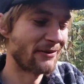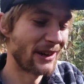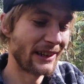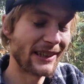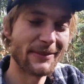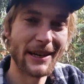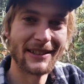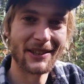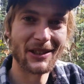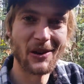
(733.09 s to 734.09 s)
Really, it's been
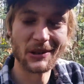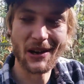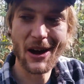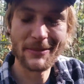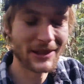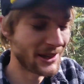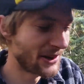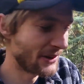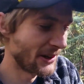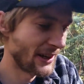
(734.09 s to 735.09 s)
such a long time.
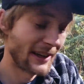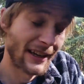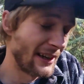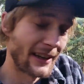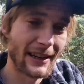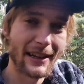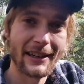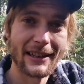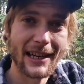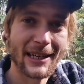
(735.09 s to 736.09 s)
So yeah,
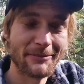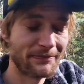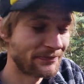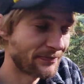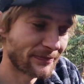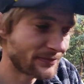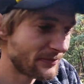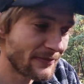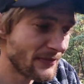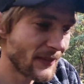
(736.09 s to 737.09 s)

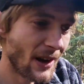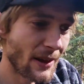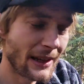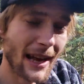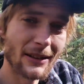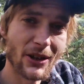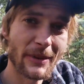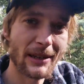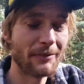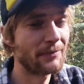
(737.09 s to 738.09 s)
I think that'll do
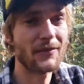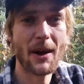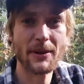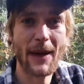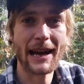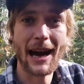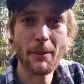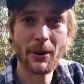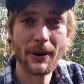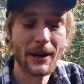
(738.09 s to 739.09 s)
me. Time to pack up.